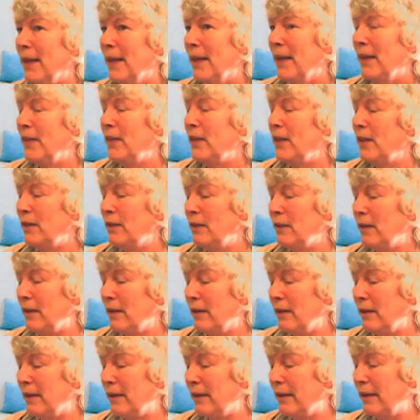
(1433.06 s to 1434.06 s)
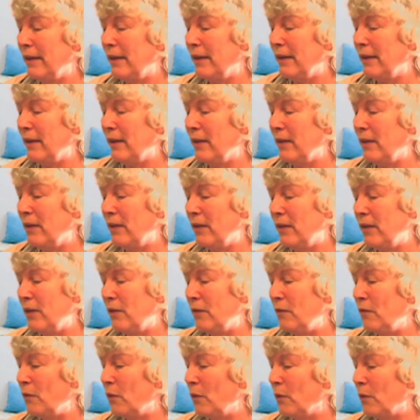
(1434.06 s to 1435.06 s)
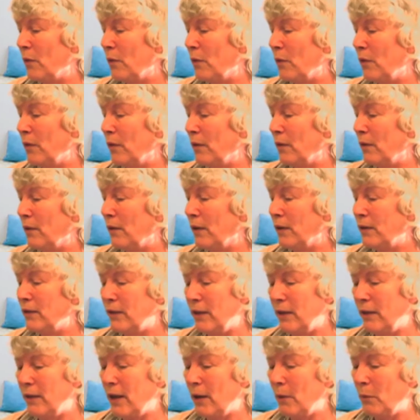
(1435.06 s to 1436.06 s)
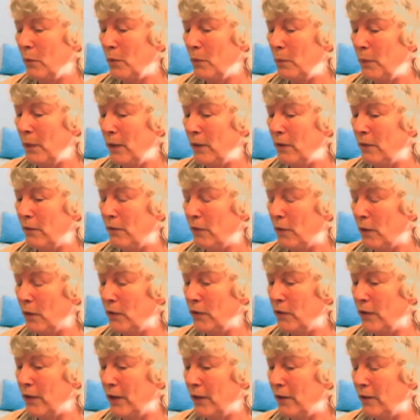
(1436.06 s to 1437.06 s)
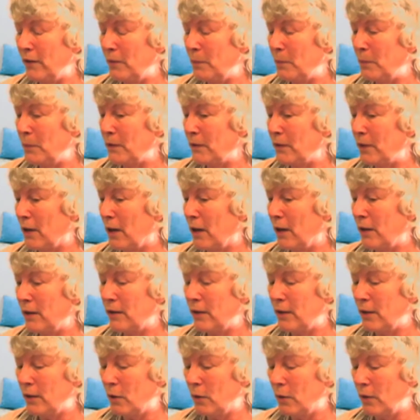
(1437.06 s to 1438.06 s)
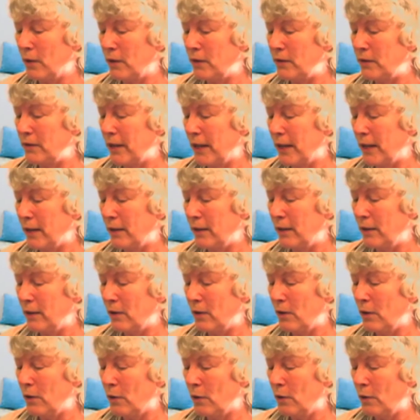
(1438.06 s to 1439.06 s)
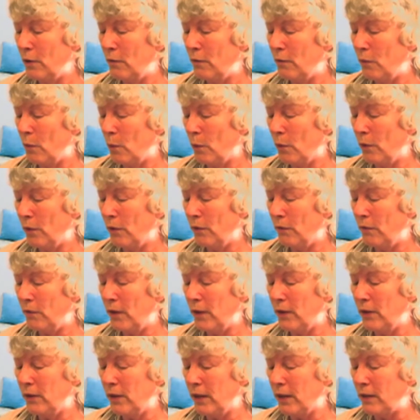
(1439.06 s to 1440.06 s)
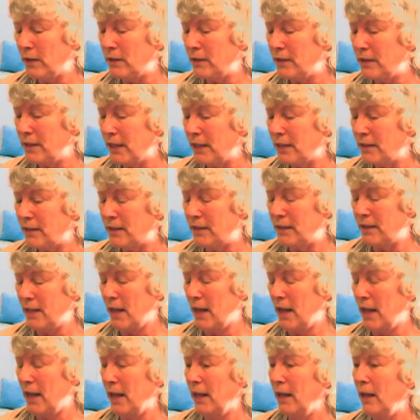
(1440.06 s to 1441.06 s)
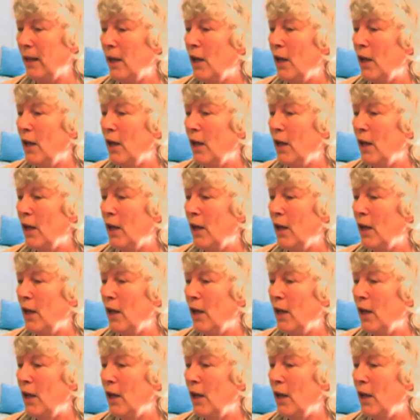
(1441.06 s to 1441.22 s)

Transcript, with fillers: then for the, that would be the first day of Pesach. Then on the 2nd, 3rd, 4th, 5th, and 6th day,